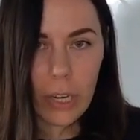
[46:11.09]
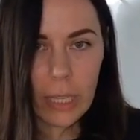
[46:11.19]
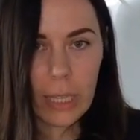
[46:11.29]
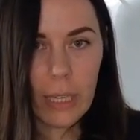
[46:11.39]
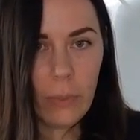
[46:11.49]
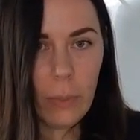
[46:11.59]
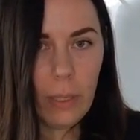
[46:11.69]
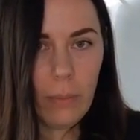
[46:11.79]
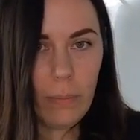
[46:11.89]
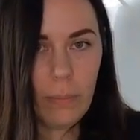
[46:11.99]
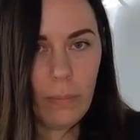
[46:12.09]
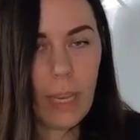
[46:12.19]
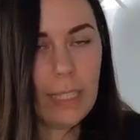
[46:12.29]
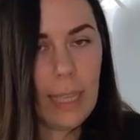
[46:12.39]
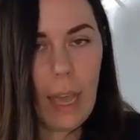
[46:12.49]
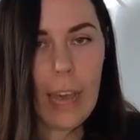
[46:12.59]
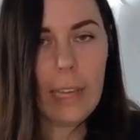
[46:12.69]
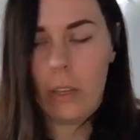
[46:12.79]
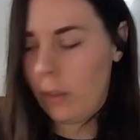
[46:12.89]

and then I say hi to her.